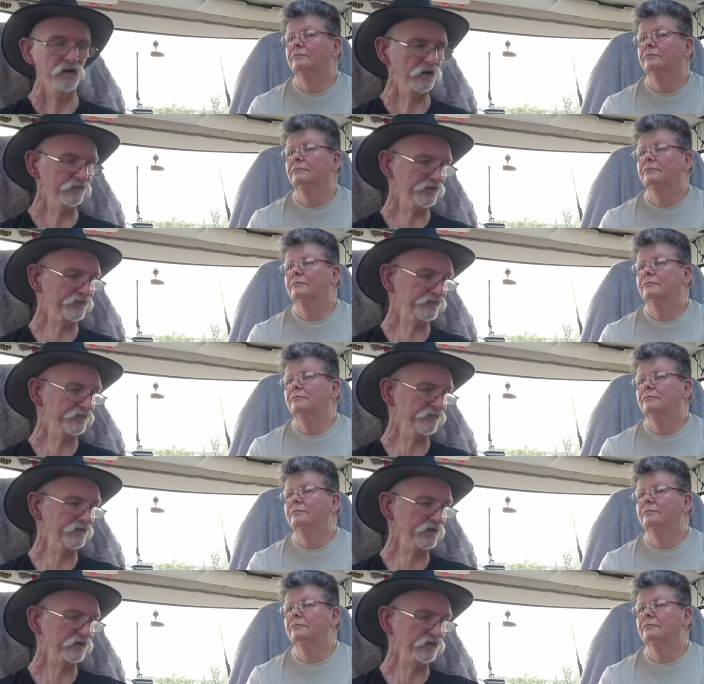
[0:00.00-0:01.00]
Speaker 1: on different
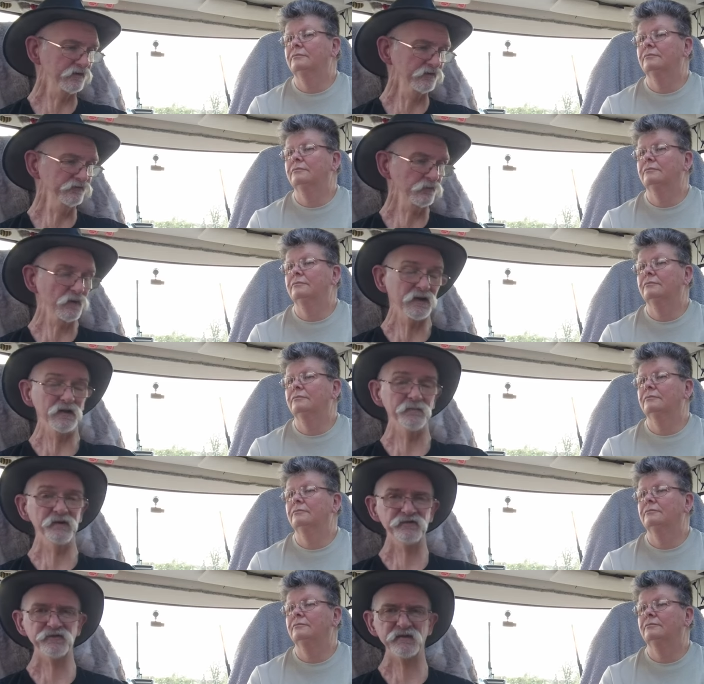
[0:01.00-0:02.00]
vehicles while I've
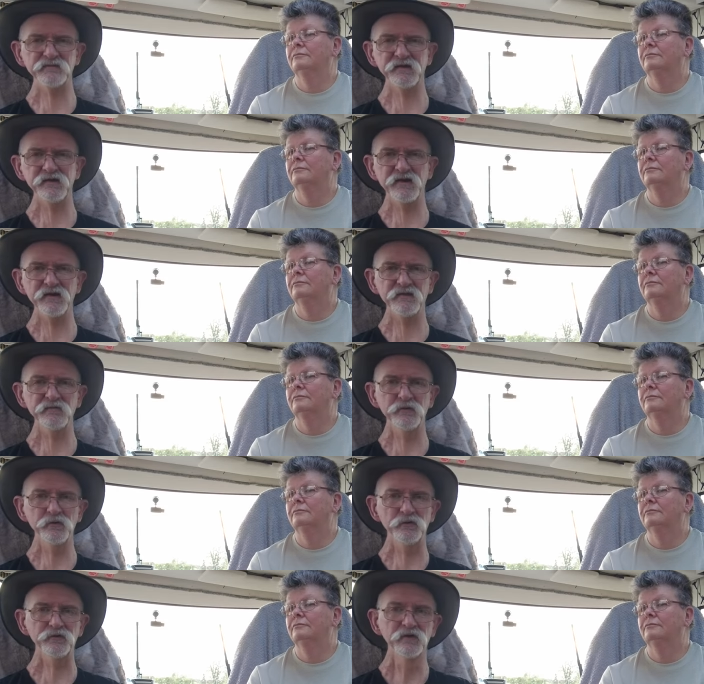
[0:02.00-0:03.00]
been travelling down the
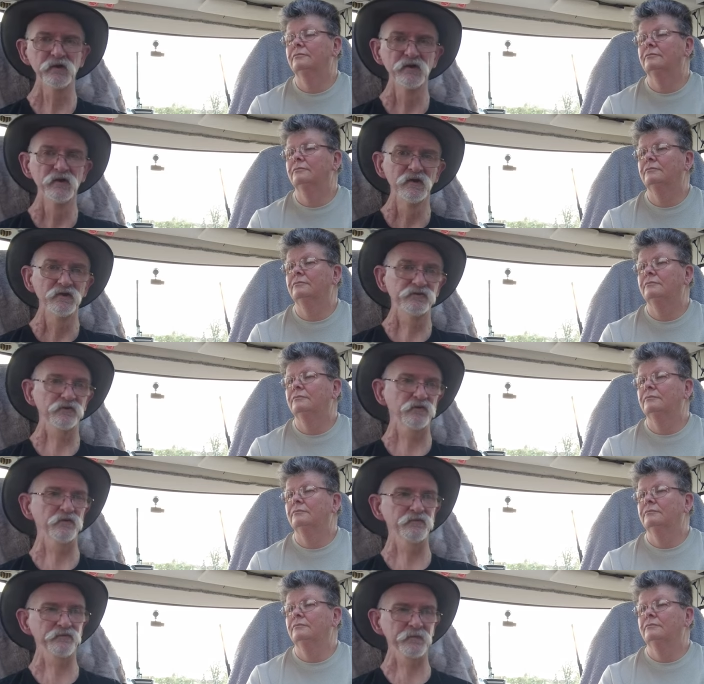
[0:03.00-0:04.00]
road.
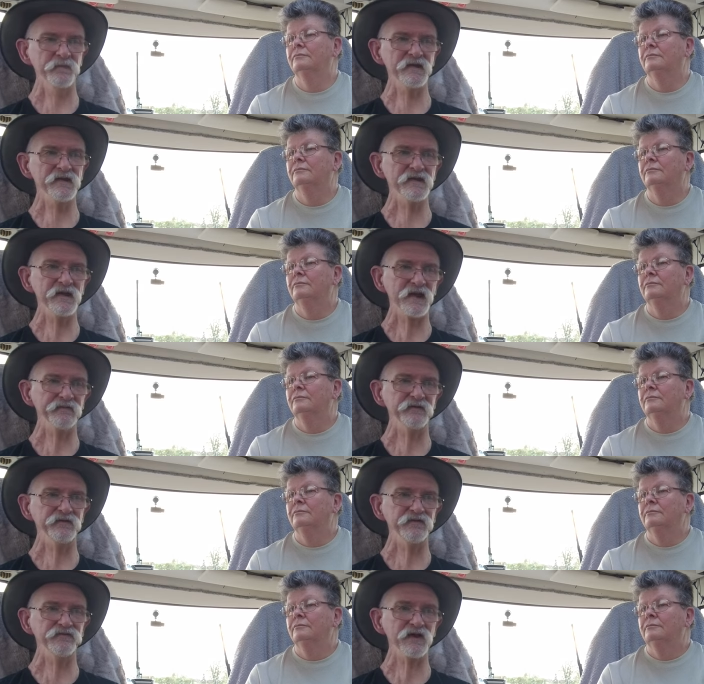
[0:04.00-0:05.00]
So for me,
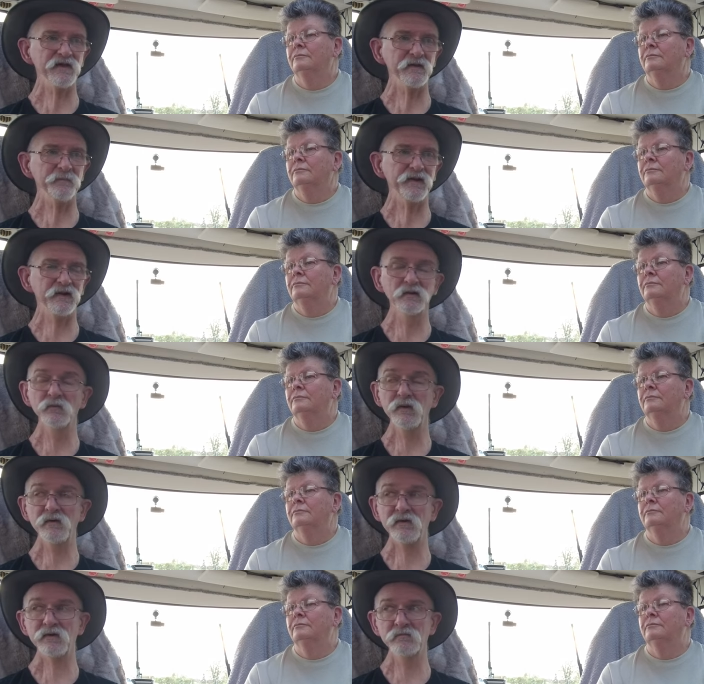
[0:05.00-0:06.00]
having the Tire Pal,
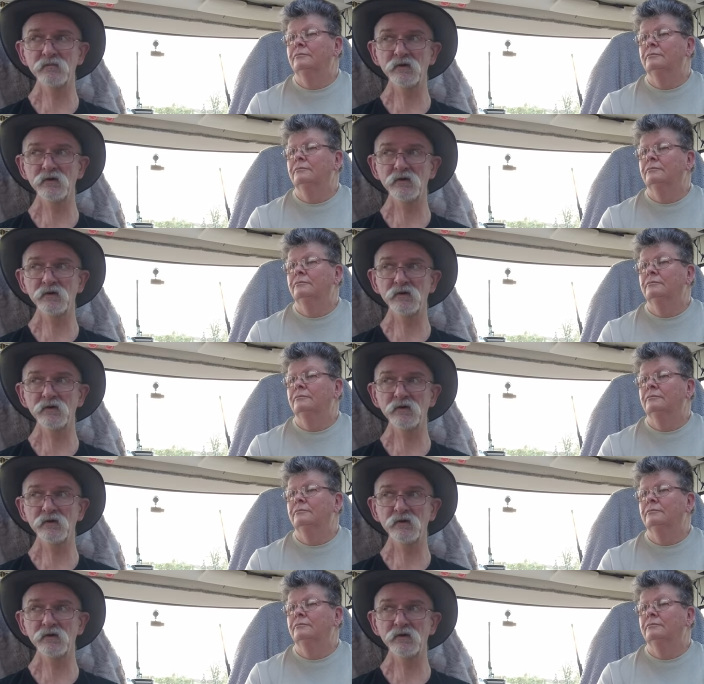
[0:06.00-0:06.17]
where I can